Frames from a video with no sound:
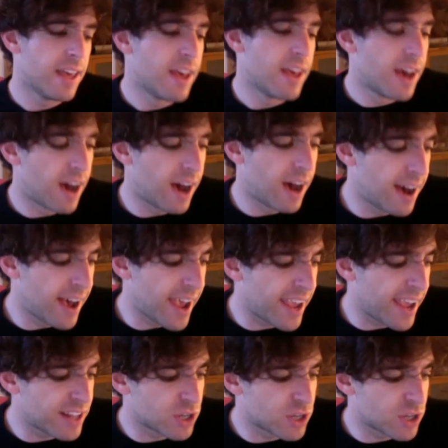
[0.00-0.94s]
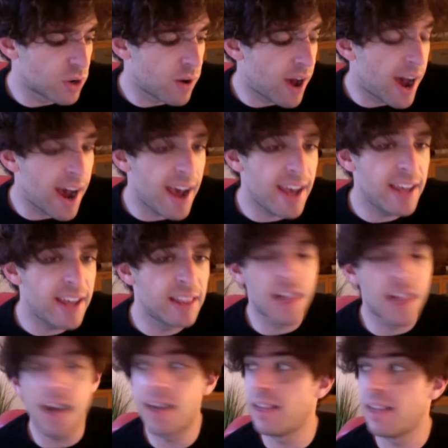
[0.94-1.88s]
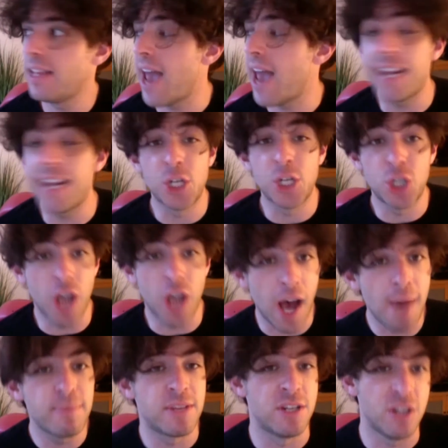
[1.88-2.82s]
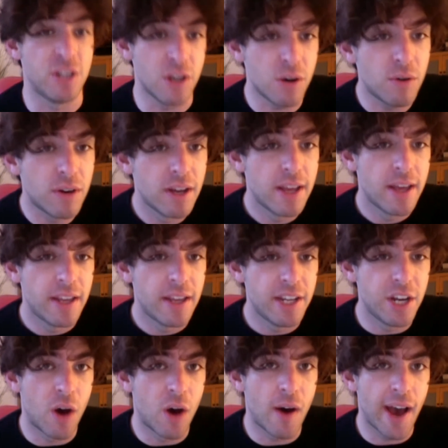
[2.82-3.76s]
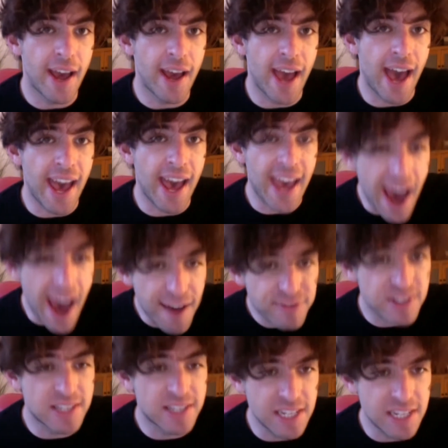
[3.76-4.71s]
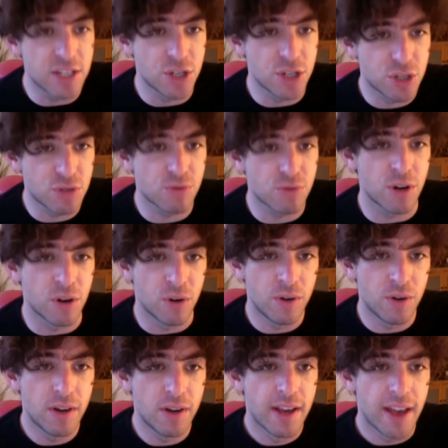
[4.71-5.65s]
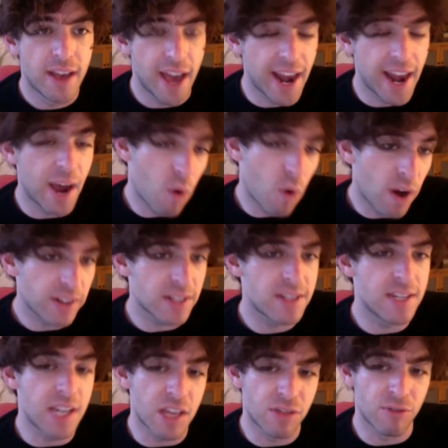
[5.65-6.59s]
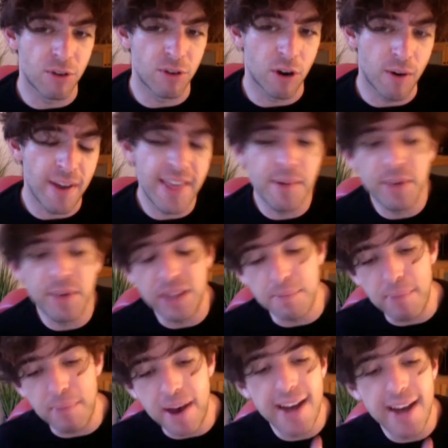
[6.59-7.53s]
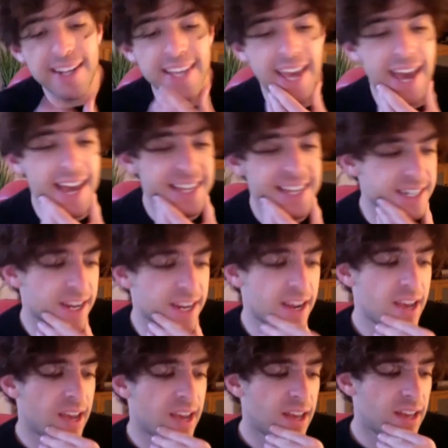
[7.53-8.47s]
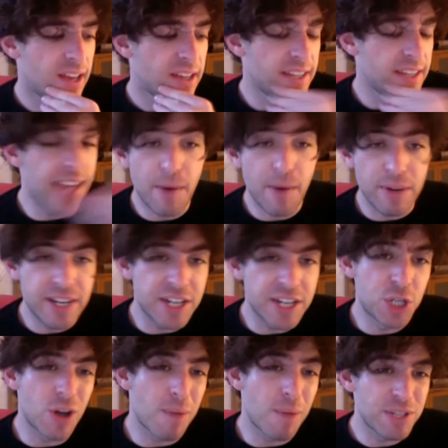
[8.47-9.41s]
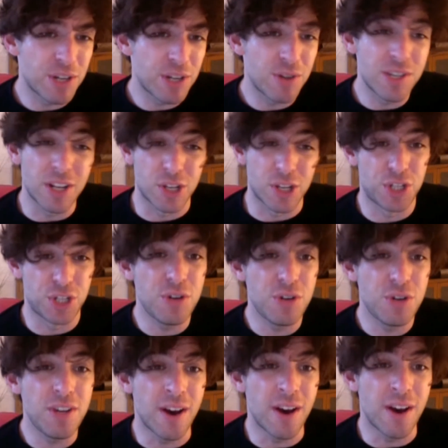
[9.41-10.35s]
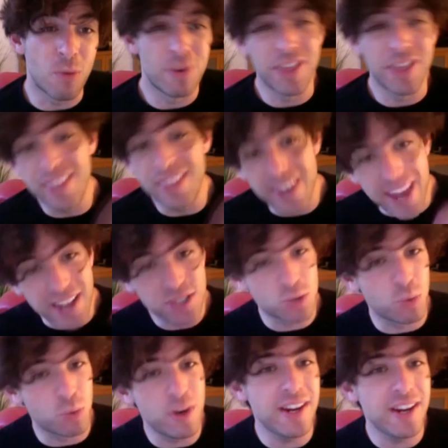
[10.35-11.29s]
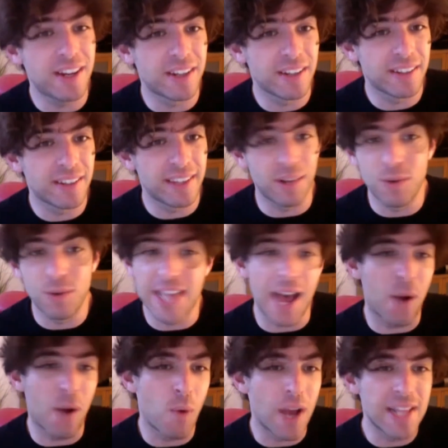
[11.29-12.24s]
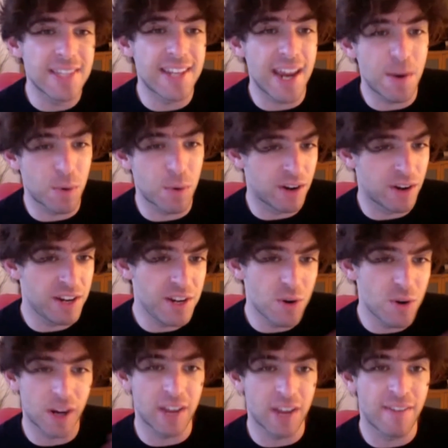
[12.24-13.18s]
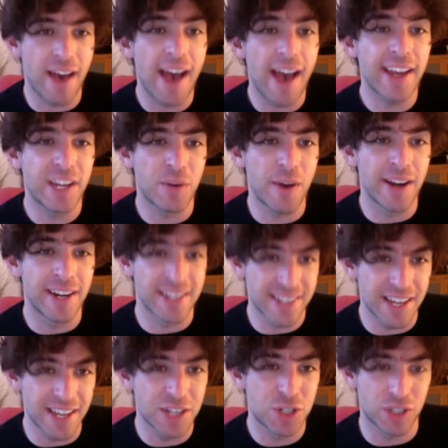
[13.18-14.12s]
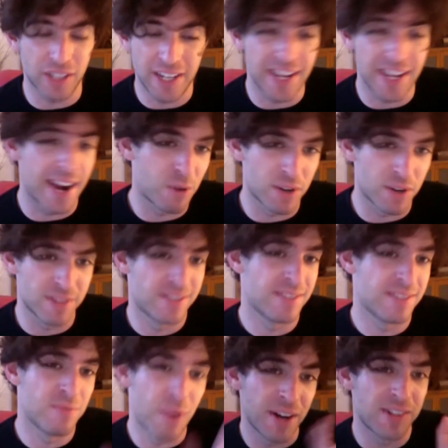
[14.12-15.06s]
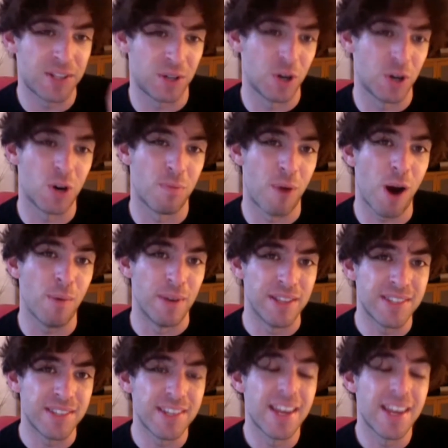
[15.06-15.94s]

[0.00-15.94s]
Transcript: And so I luckily had a job to do. You know, I have to see this through and I want to see it through. And then with the podcast, yeah, we did 2 episodes in a studio, but then the next week, it was that Wednesday where New York evacuated essentially and everyone went into their own apartments.